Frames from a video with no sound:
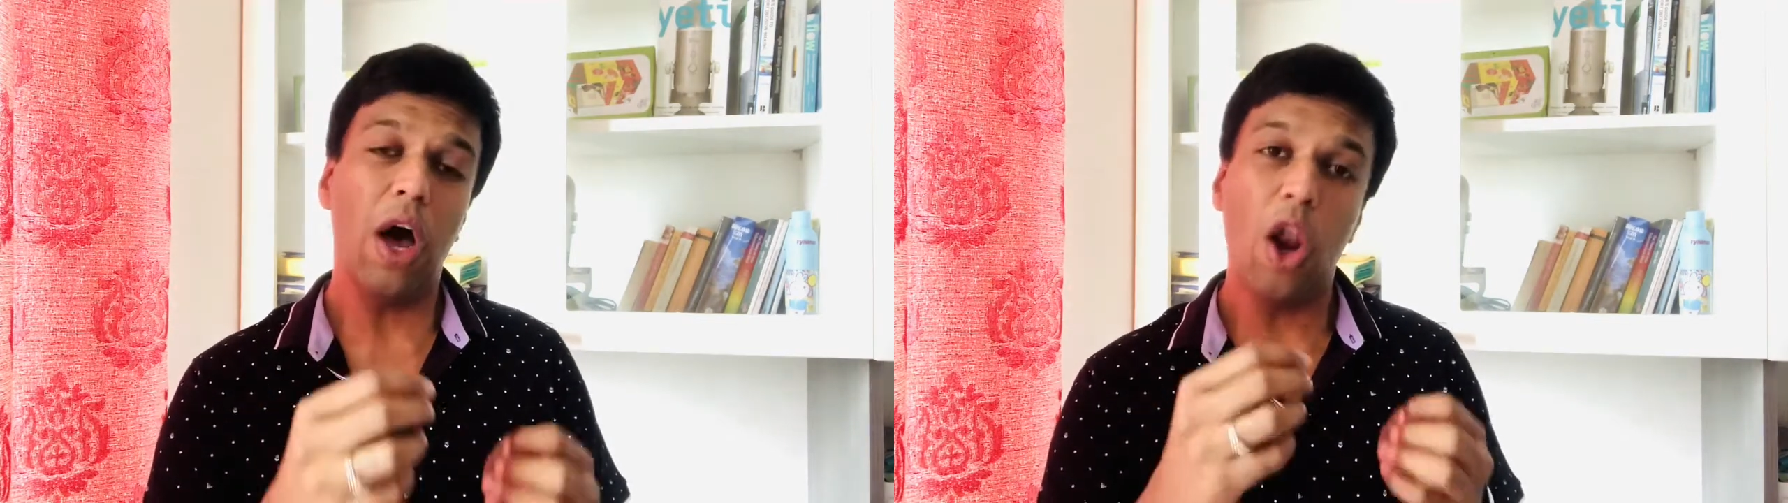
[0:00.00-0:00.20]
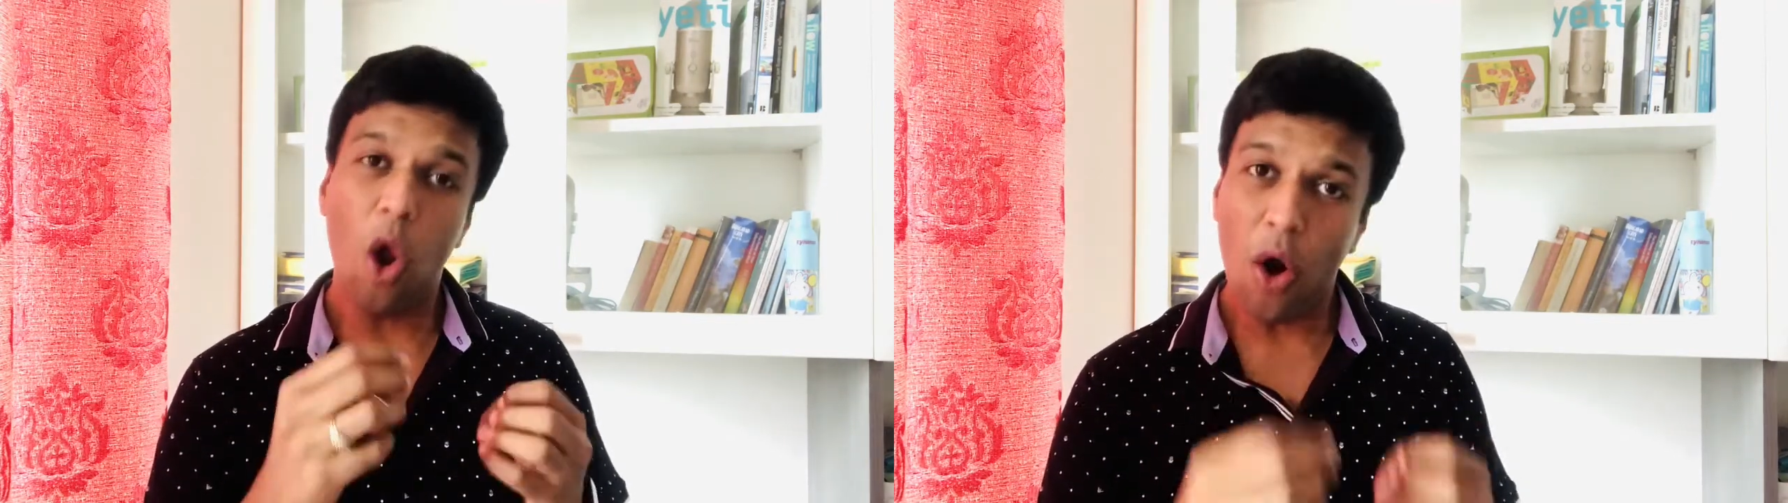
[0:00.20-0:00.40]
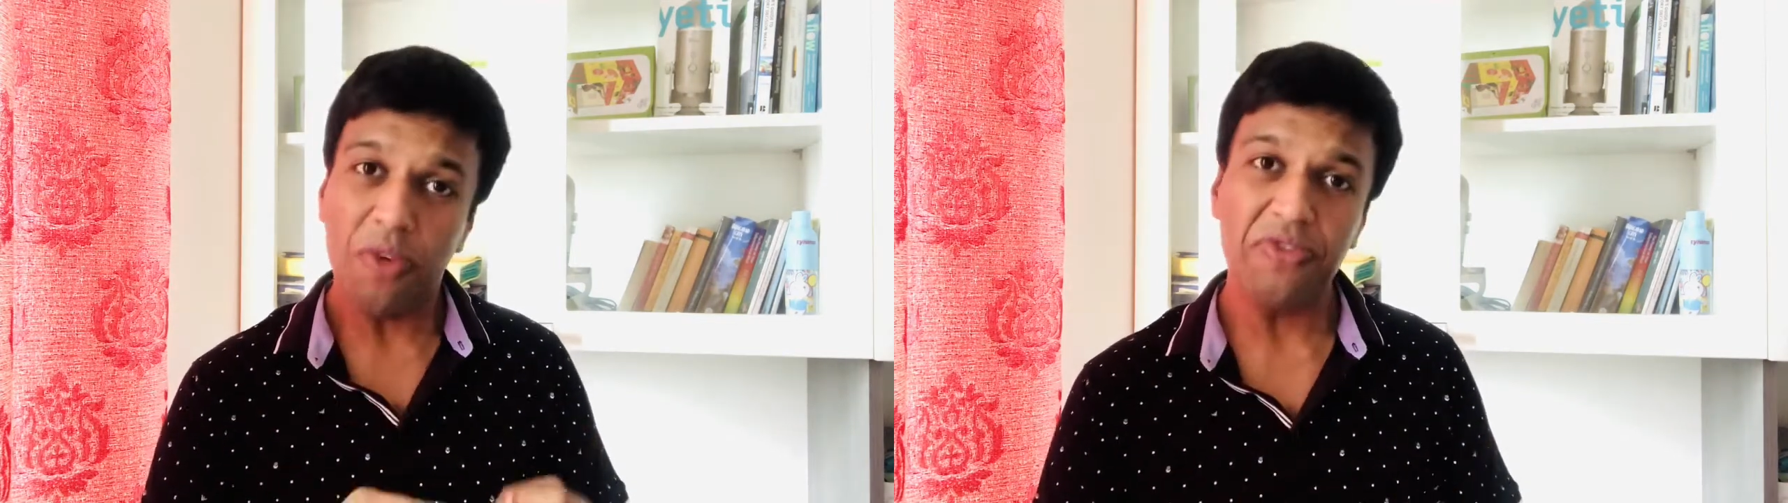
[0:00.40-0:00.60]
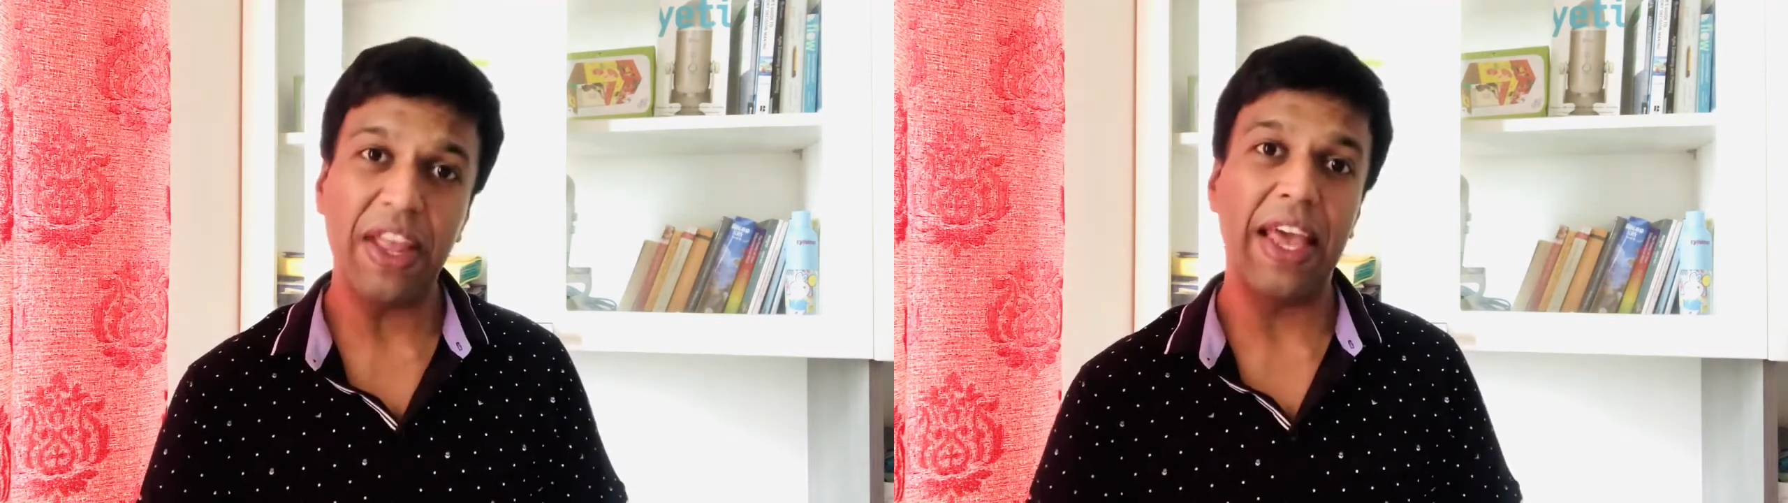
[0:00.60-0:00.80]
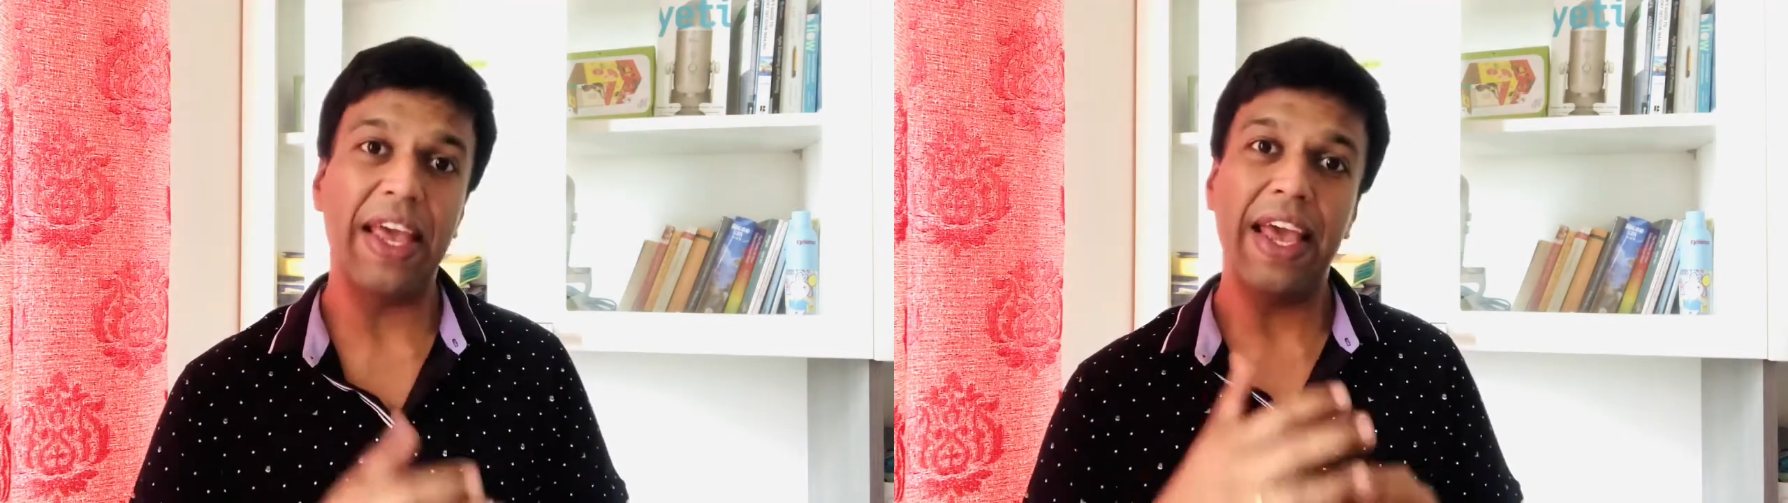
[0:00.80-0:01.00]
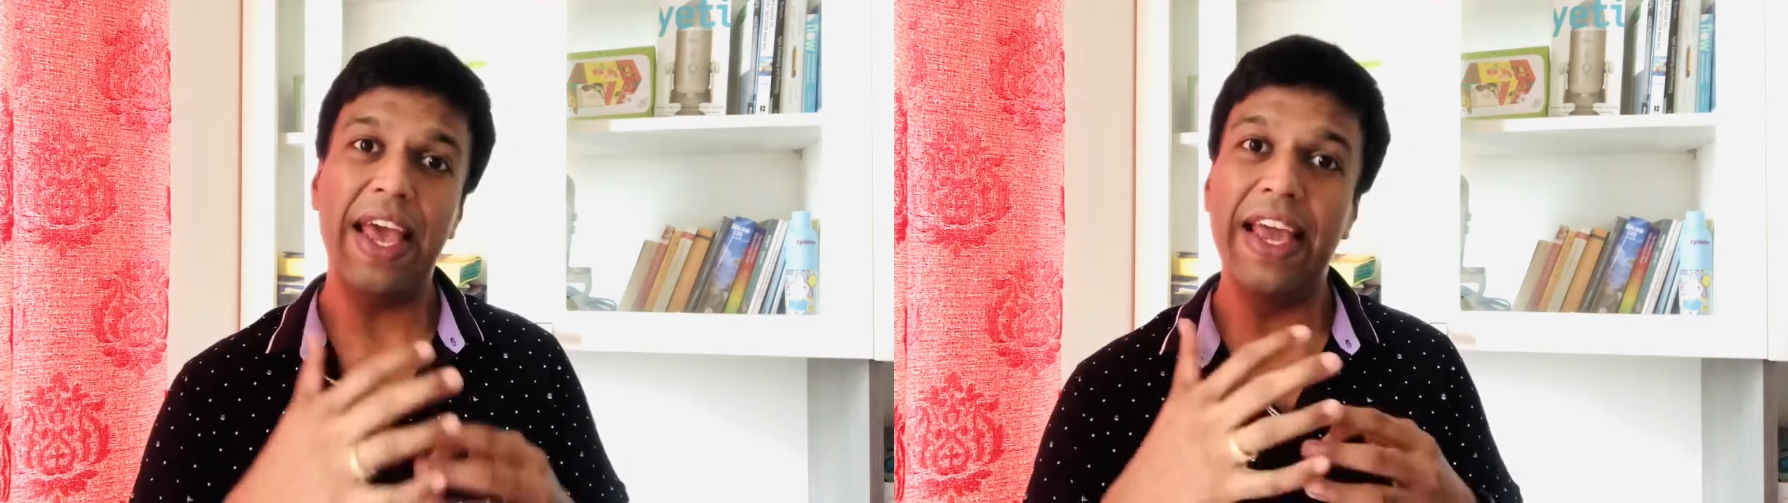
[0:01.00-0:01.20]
a lot of things